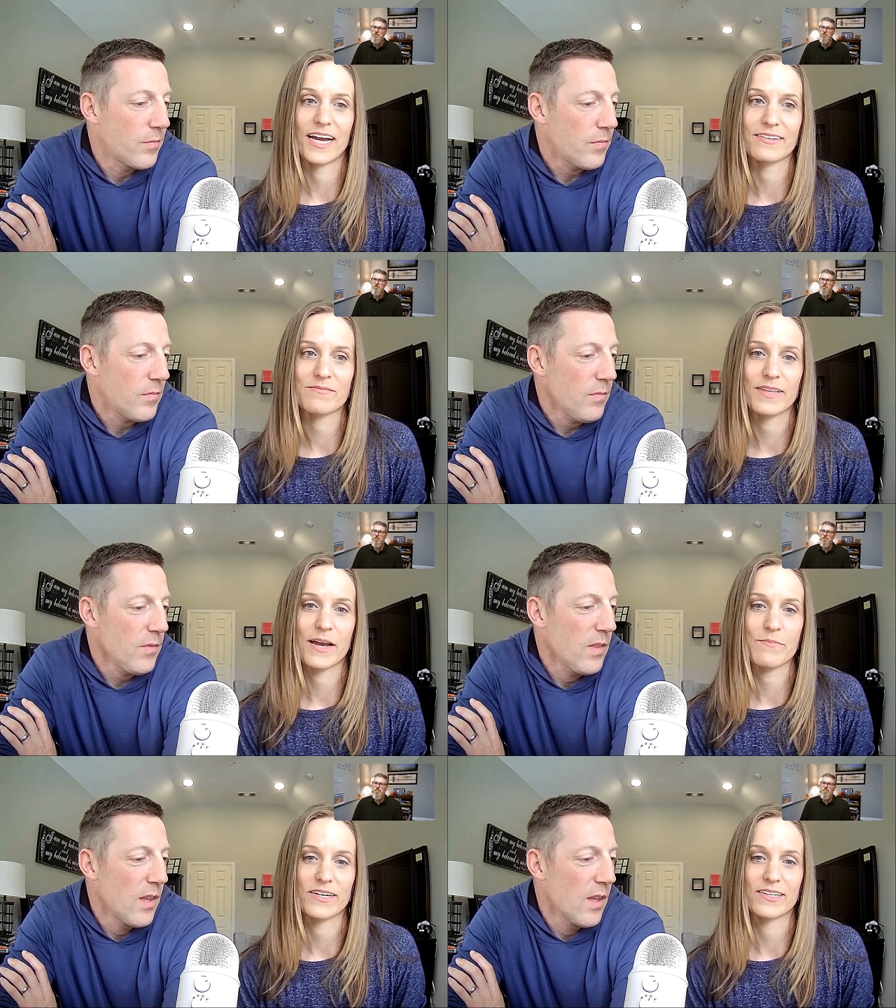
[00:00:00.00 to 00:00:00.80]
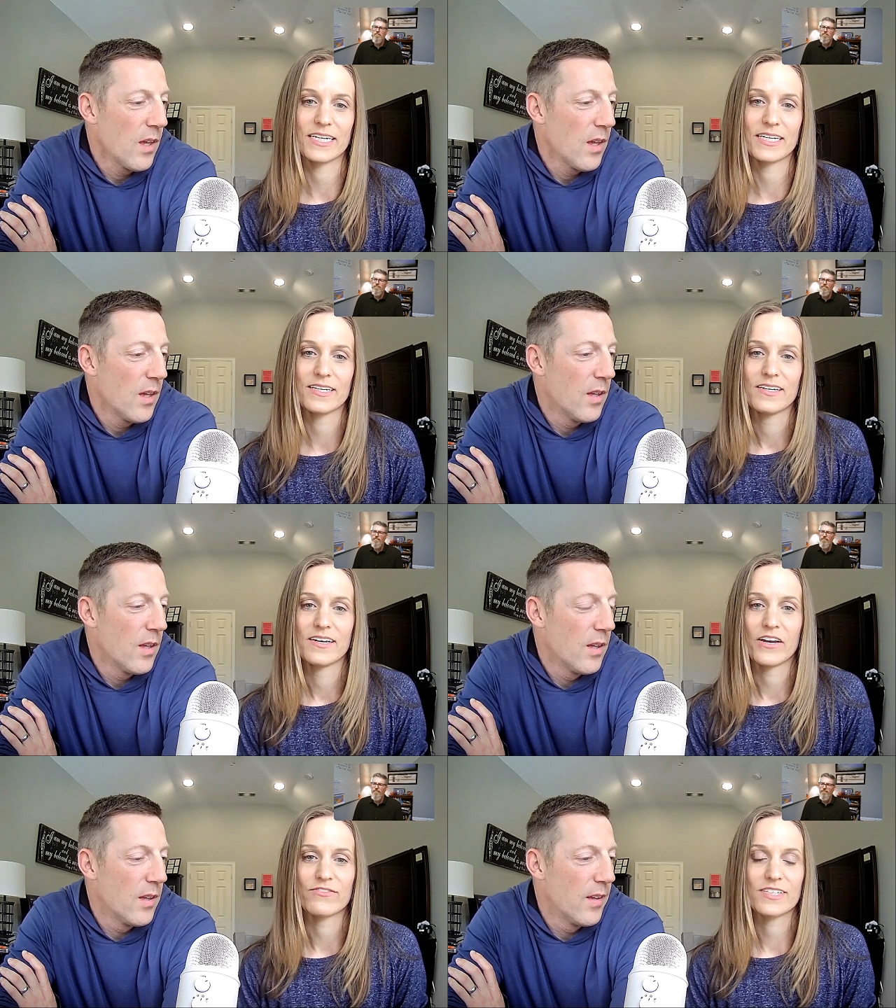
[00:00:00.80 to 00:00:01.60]
Speaker 1: that that period
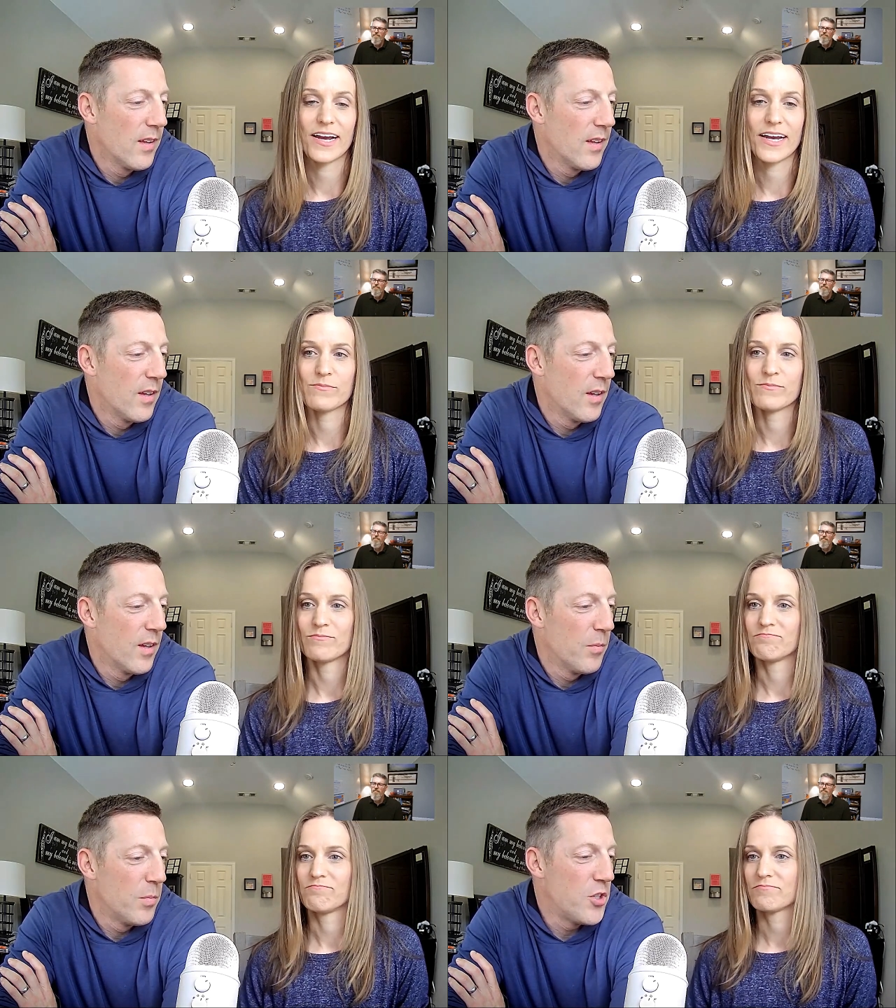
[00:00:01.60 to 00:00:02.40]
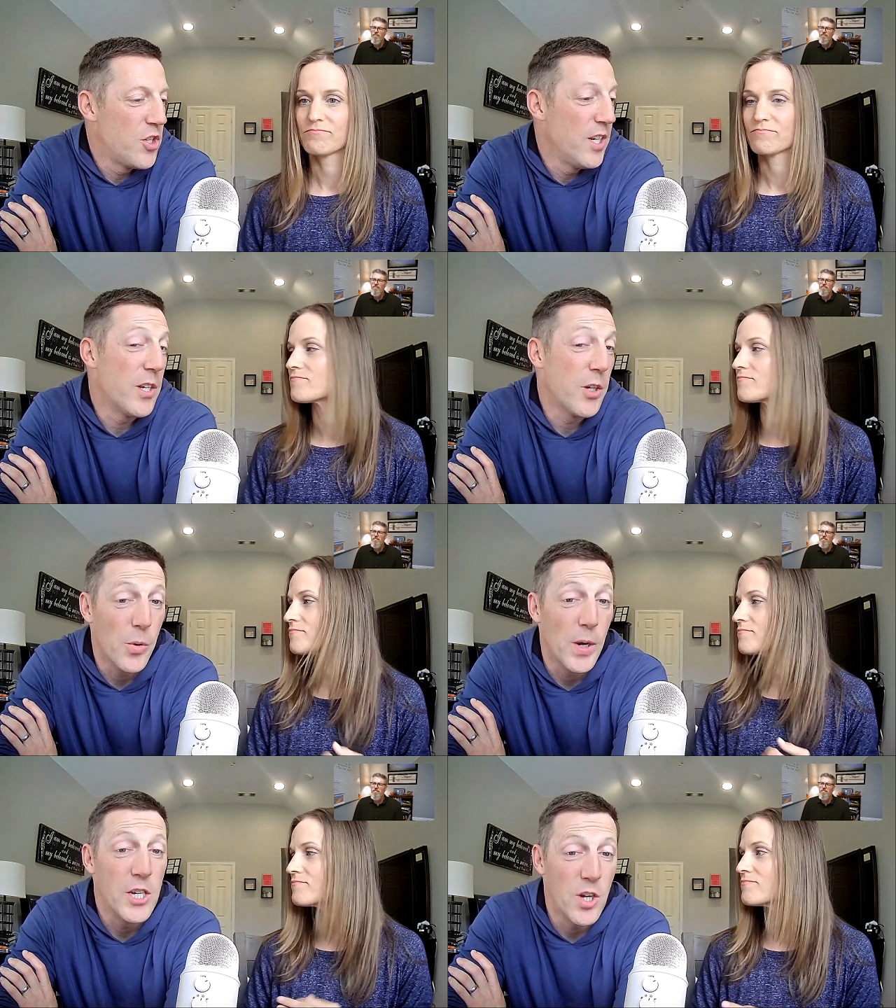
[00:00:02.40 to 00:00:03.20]
of time.
Speaker 2: But she did a
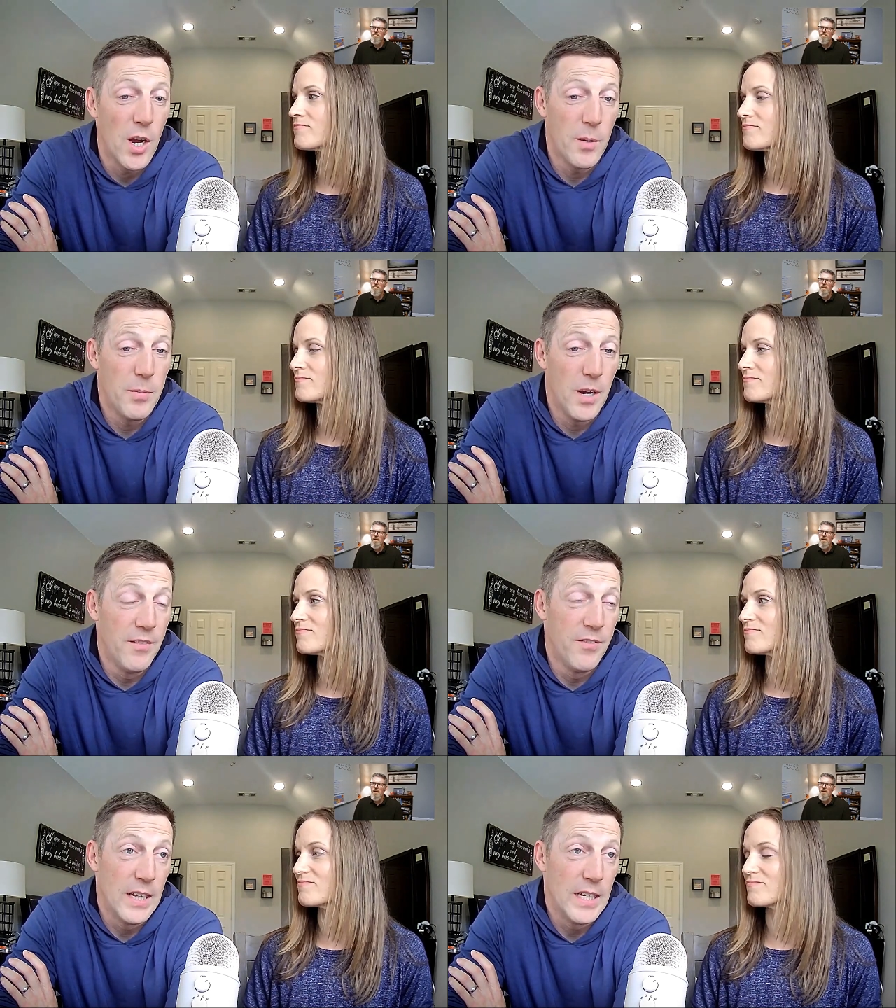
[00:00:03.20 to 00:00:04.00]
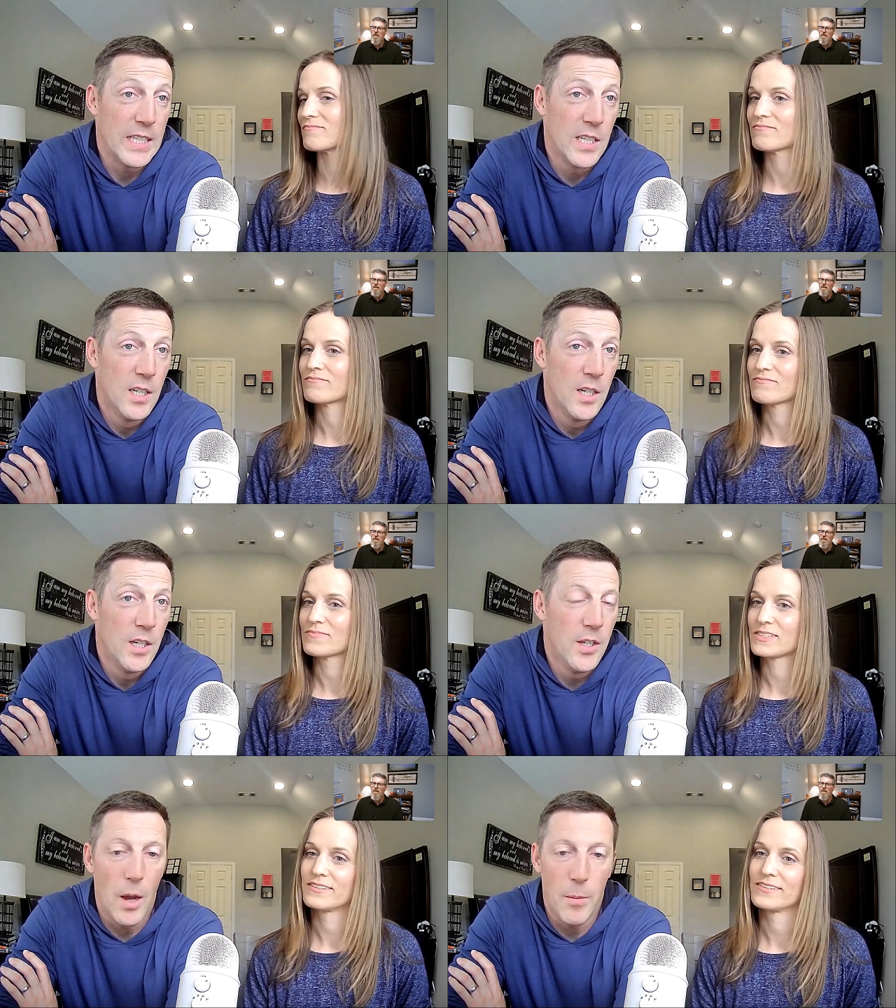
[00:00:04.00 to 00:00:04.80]
great job of like
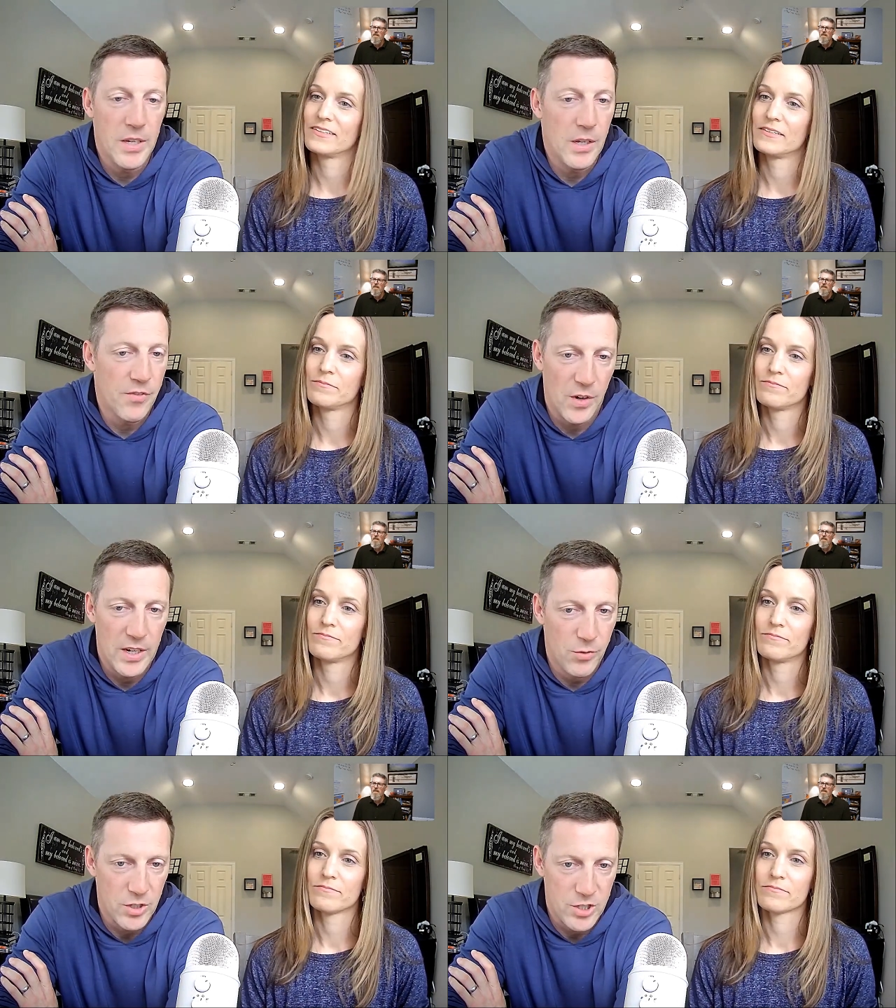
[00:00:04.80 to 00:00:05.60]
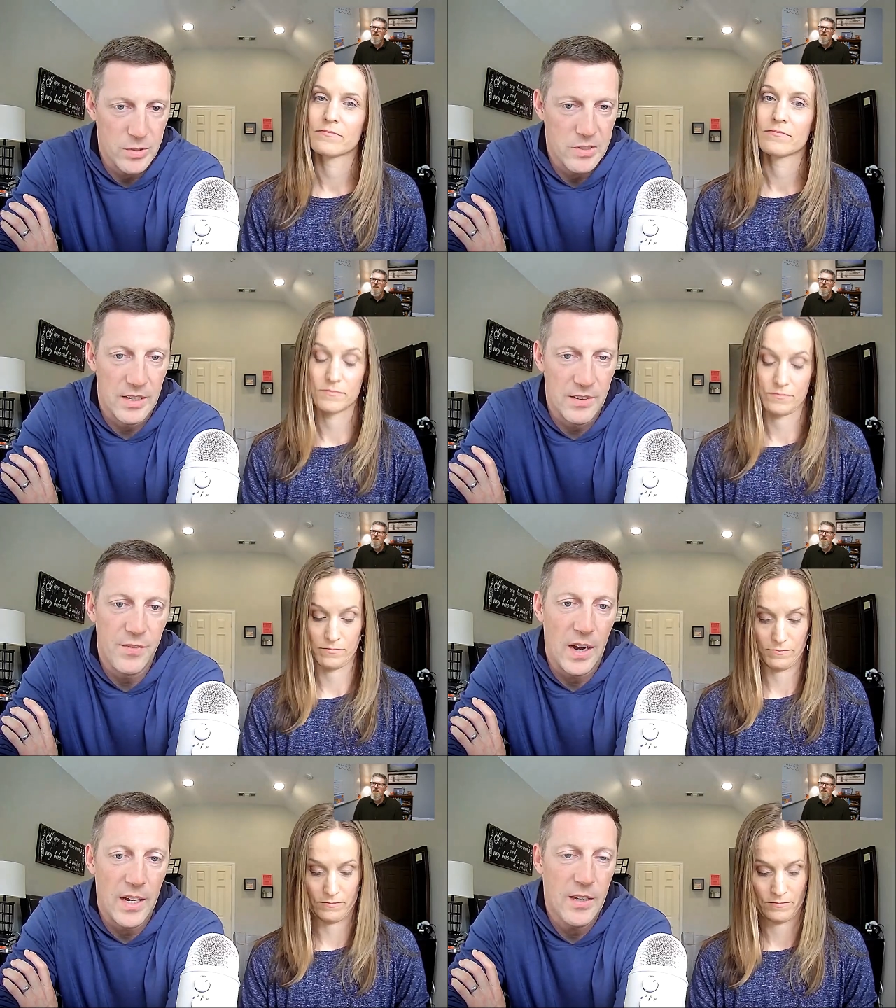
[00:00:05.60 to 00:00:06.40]
not being afraid of what she was going to
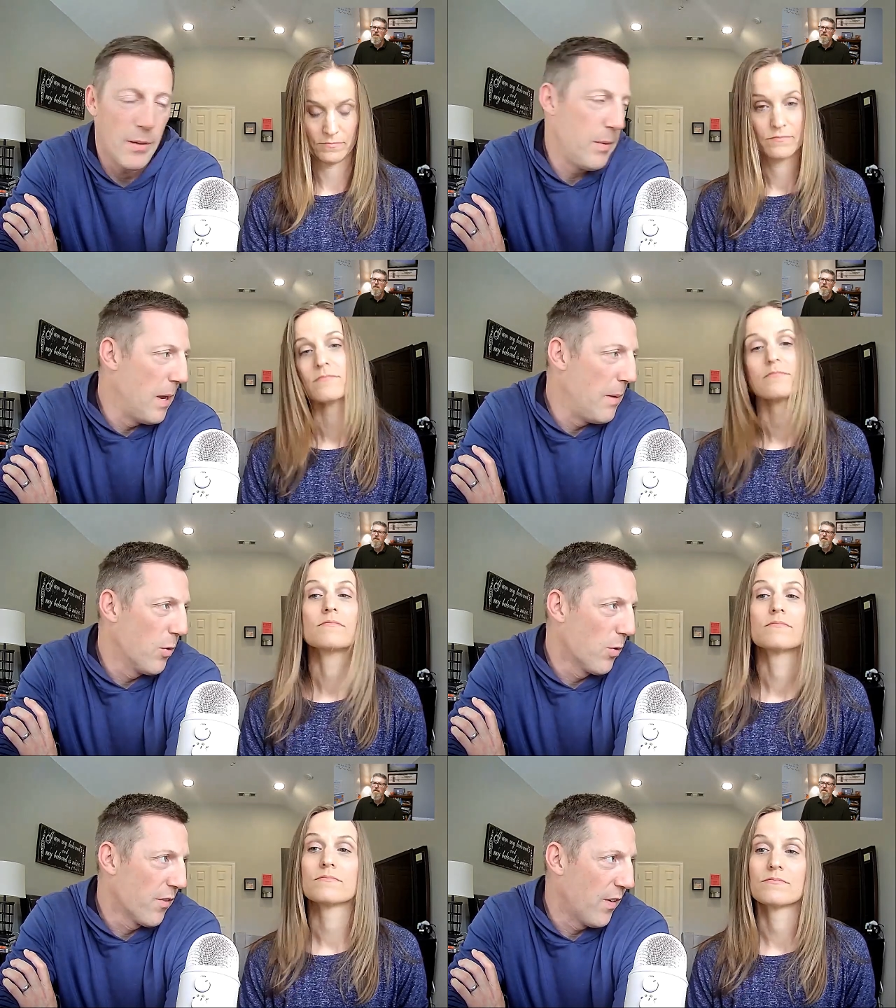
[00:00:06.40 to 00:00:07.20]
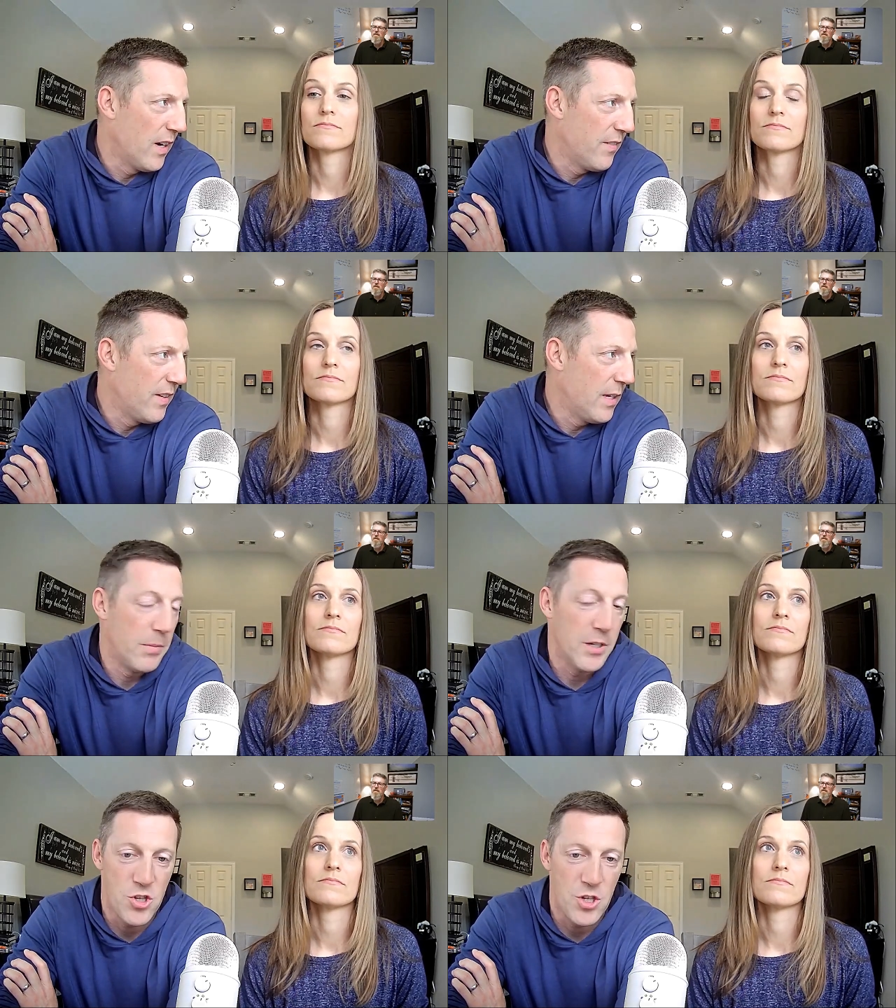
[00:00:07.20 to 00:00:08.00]
find. I mean, maybe you were afraid of it,
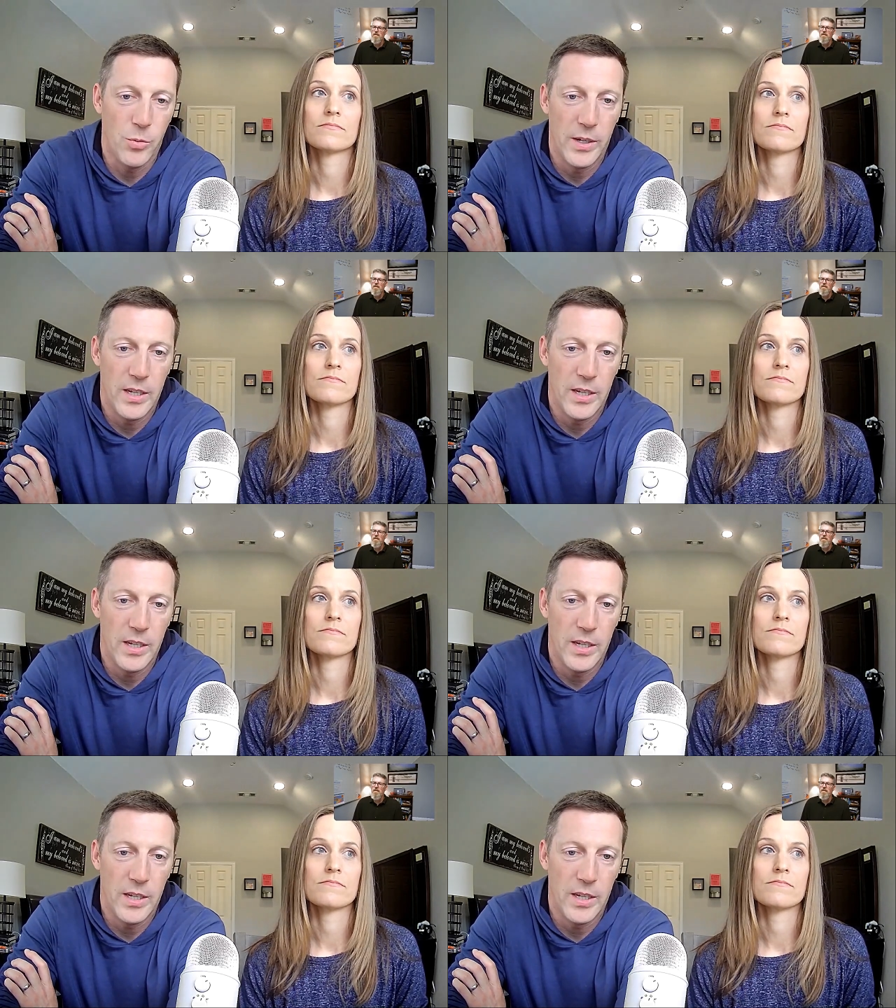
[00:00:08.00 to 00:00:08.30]
but she